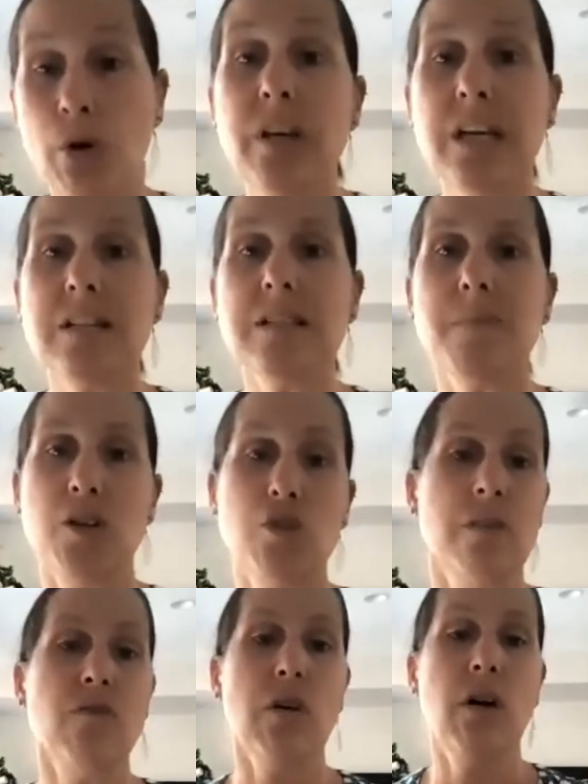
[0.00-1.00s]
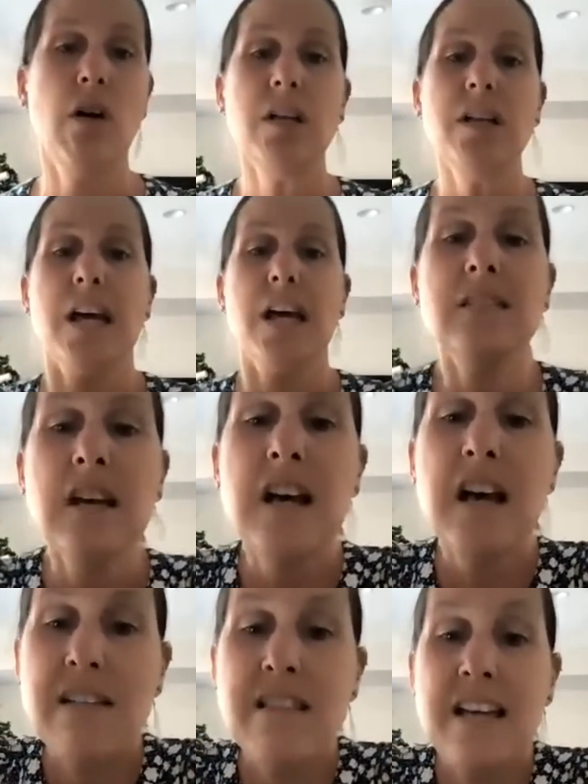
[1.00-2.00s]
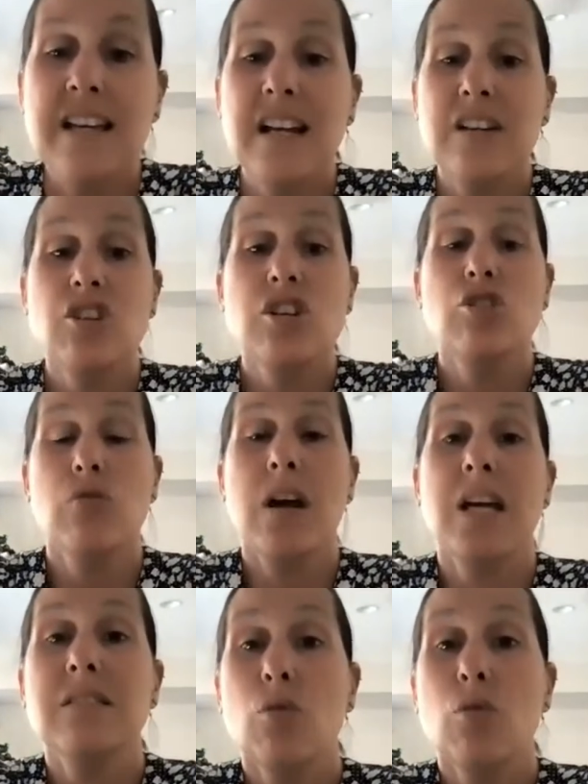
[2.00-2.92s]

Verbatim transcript: working as much or they've got holidays and they can actually train.